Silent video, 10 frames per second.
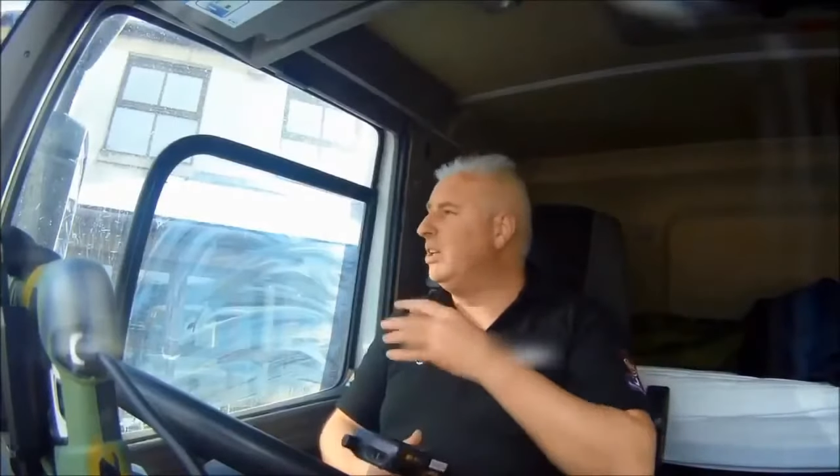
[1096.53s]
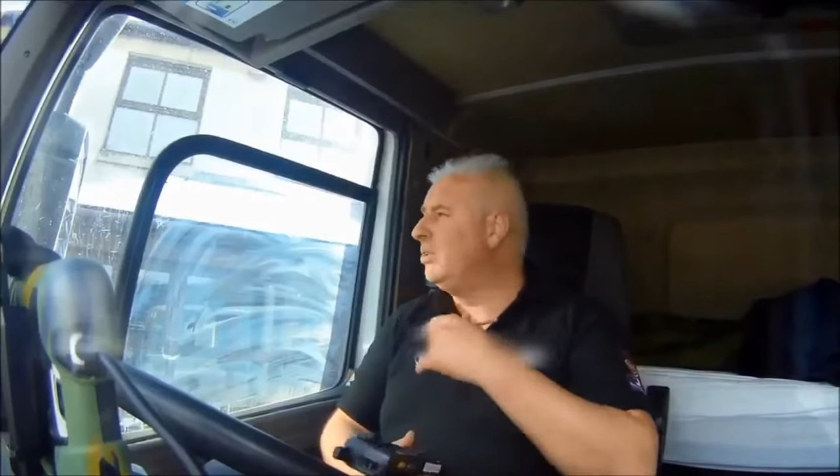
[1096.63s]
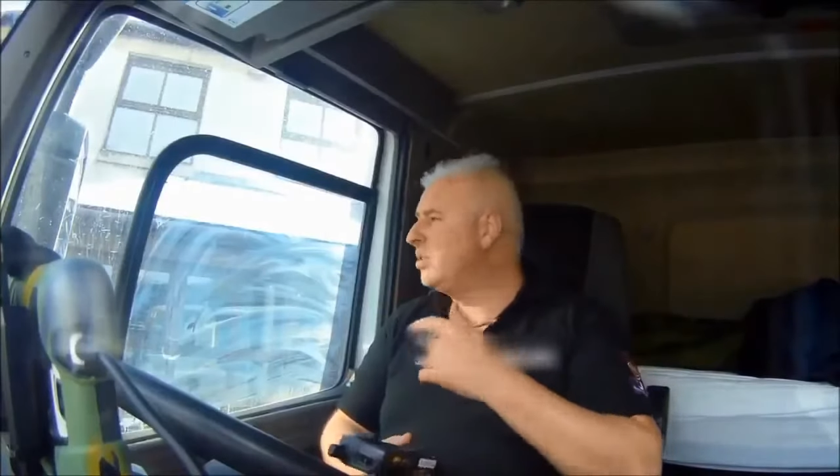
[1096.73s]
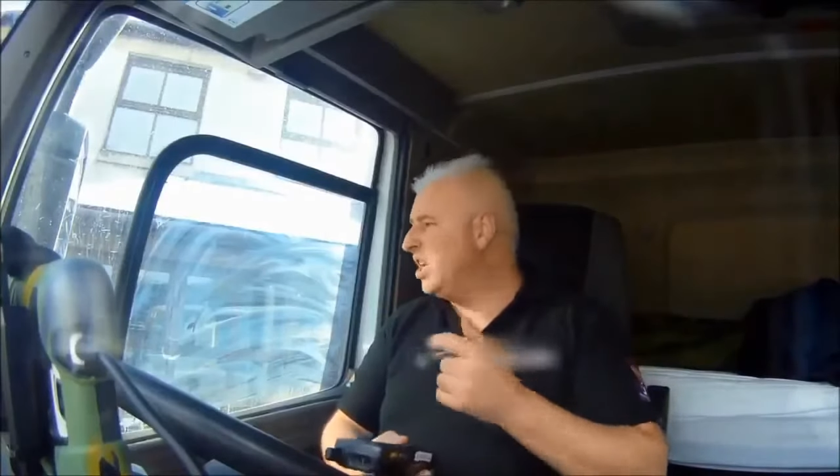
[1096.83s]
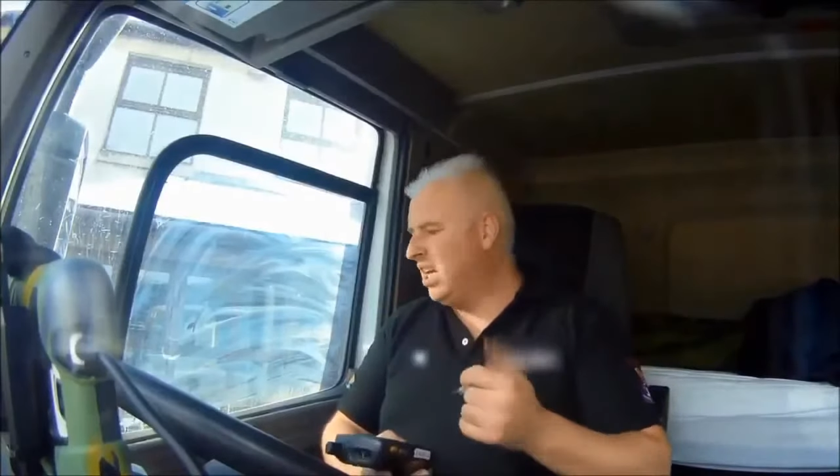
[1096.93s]

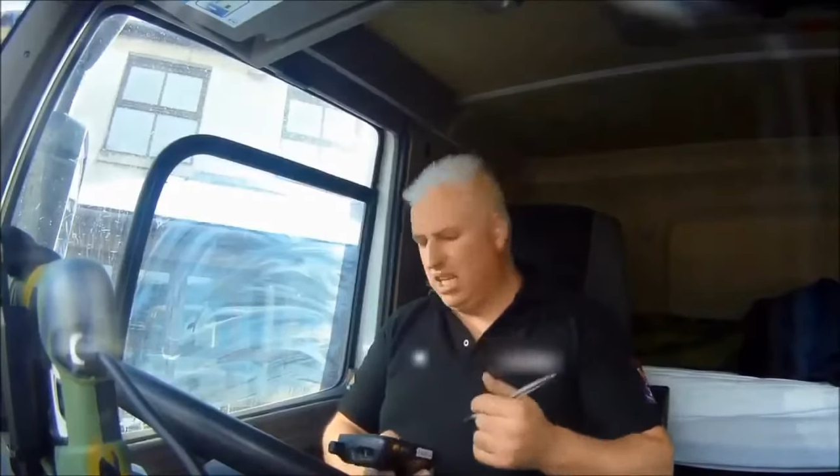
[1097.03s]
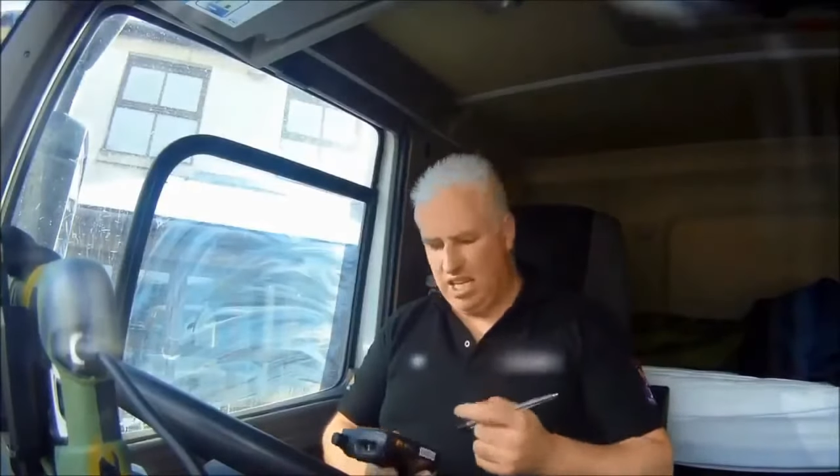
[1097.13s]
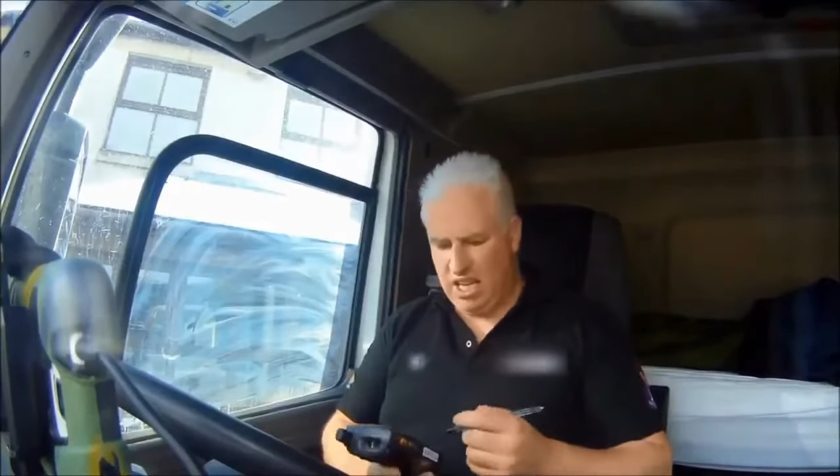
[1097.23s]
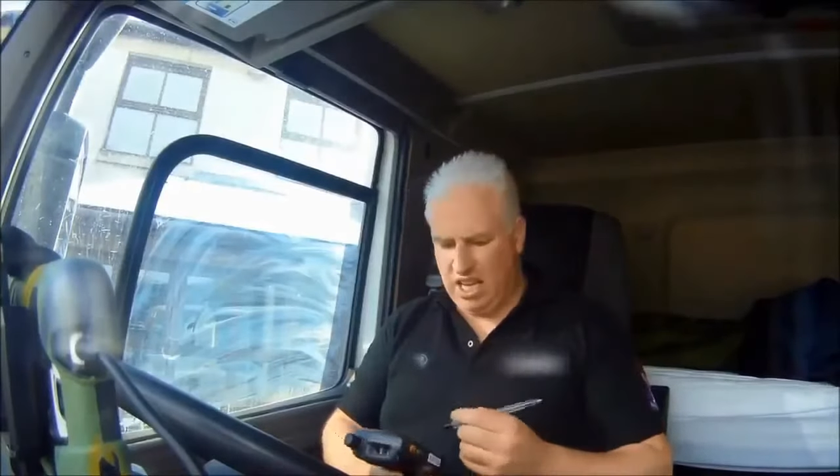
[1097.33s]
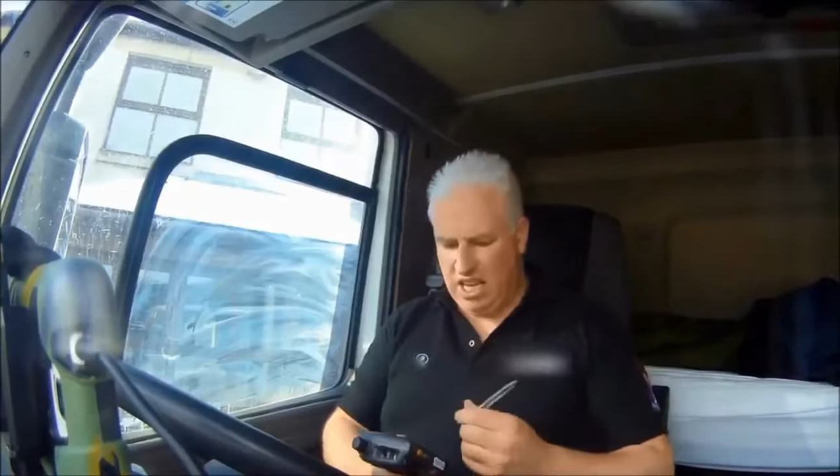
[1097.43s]
windows.
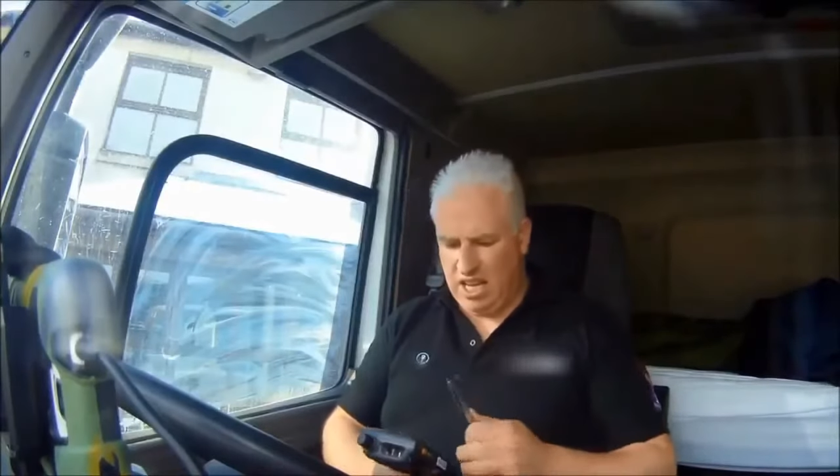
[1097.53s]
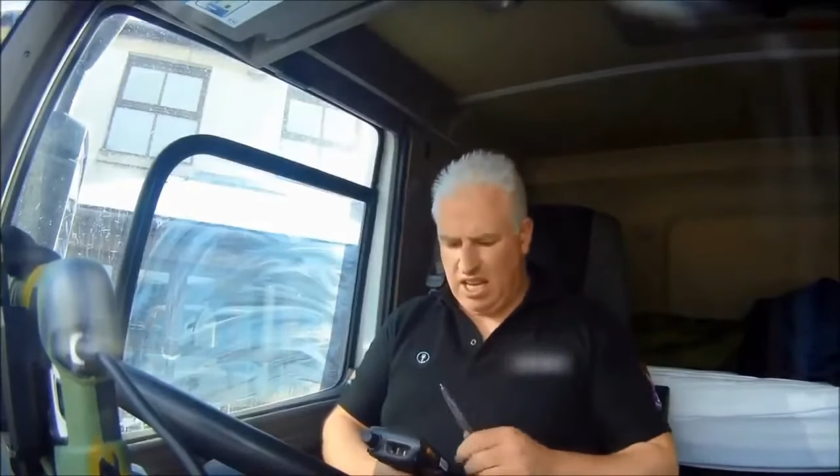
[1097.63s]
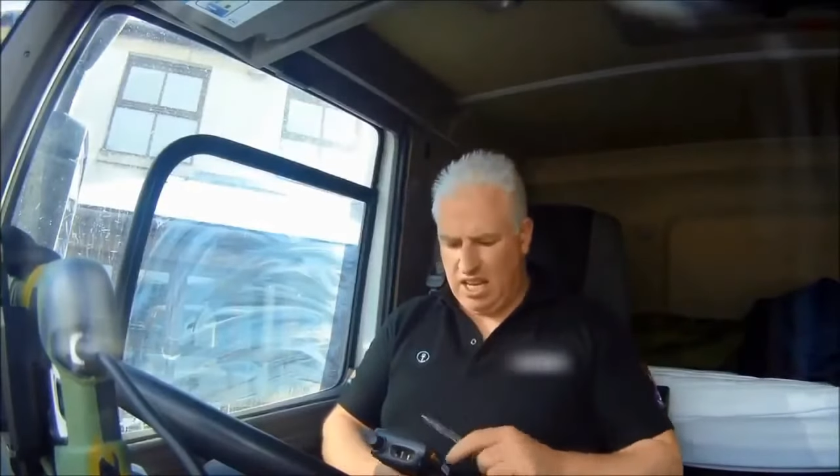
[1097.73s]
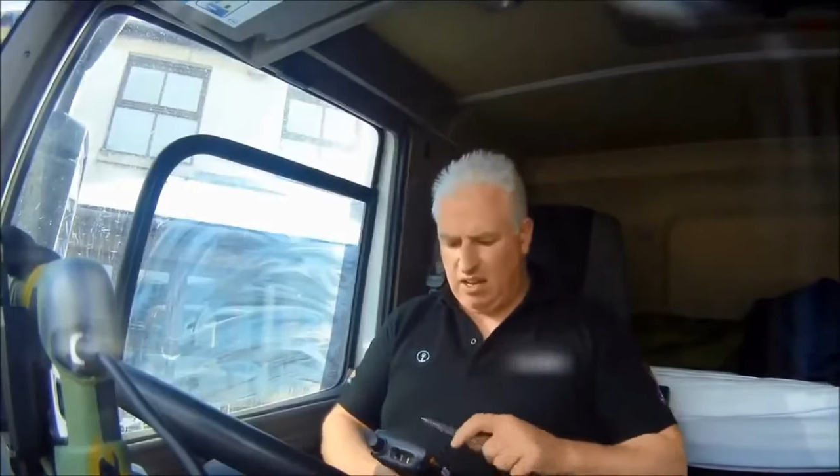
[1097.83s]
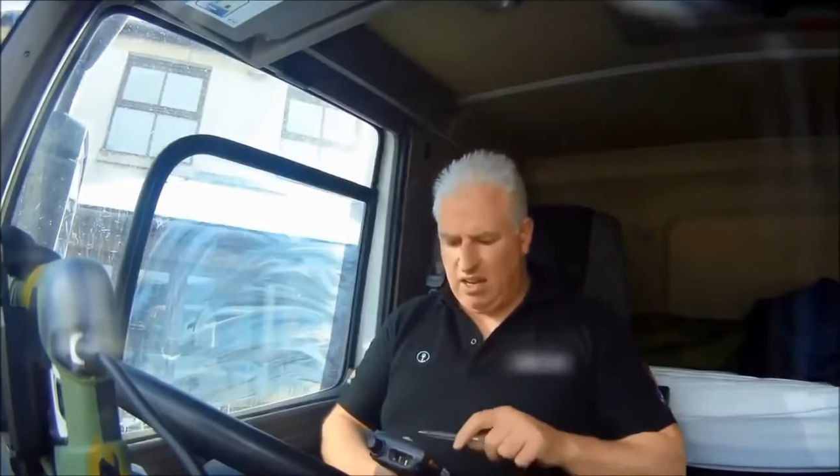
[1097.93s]

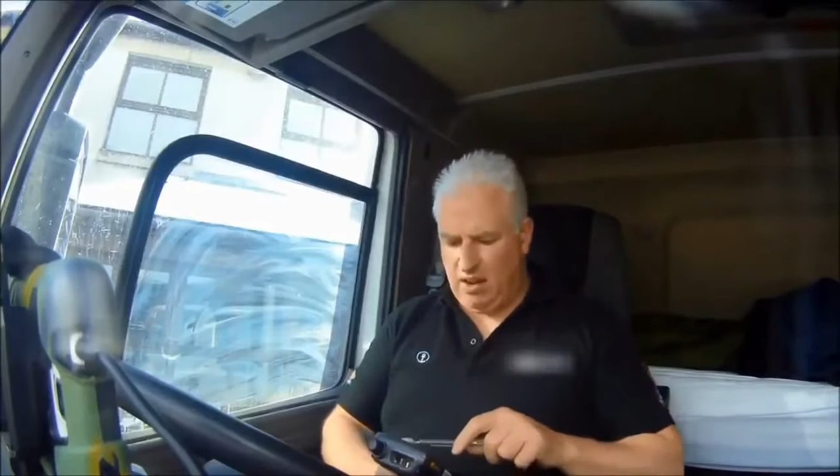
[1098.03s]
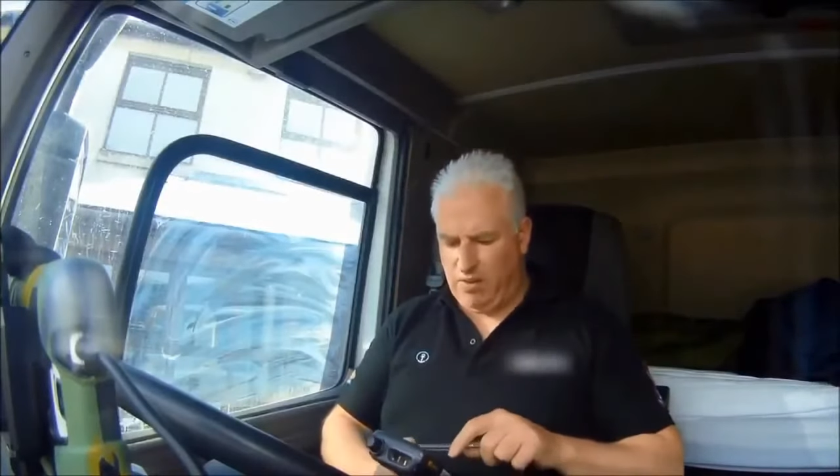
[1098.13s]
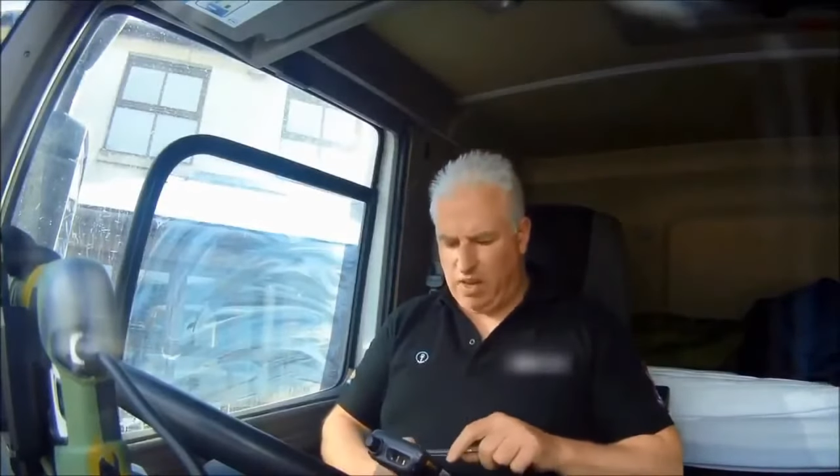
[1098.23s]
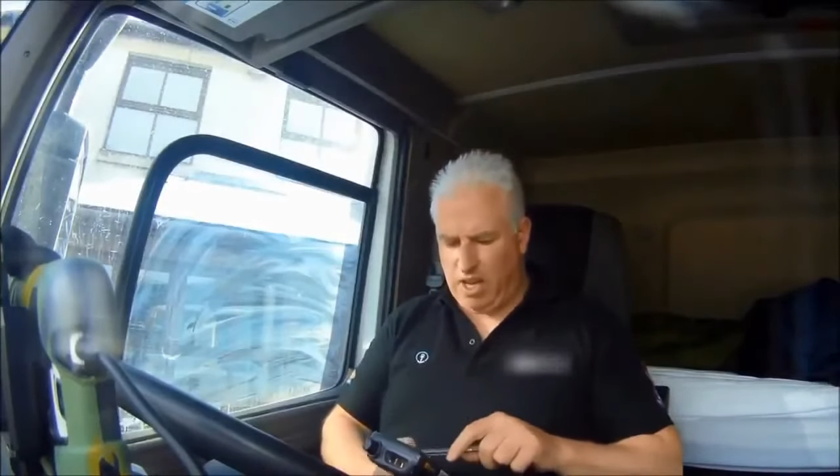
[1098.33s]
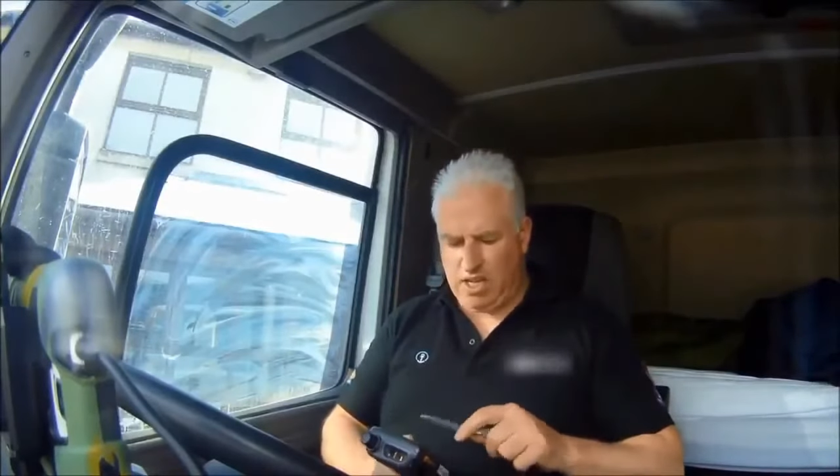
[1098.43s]
Ready
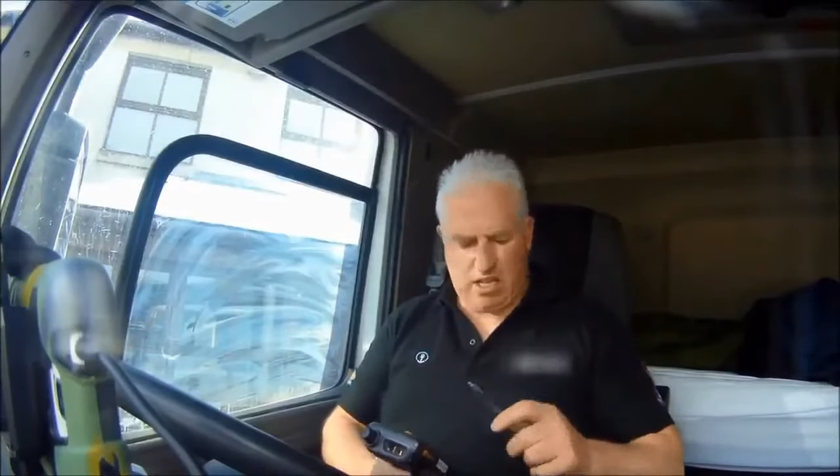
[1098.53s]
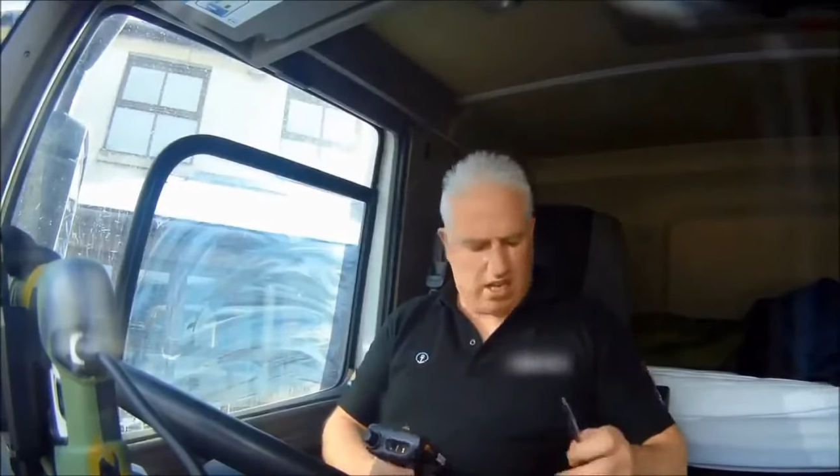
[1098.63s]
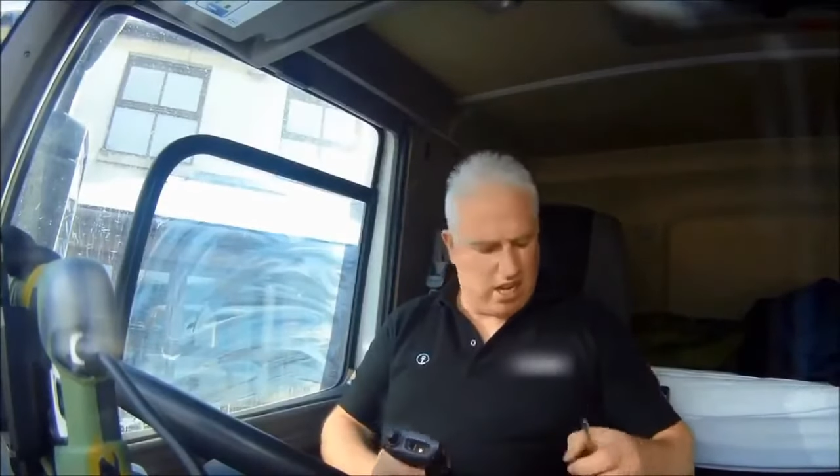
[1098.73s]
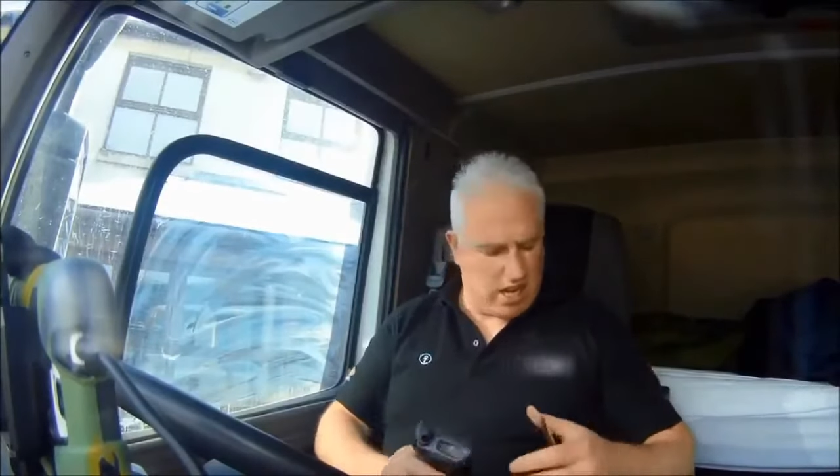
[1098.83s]
for the next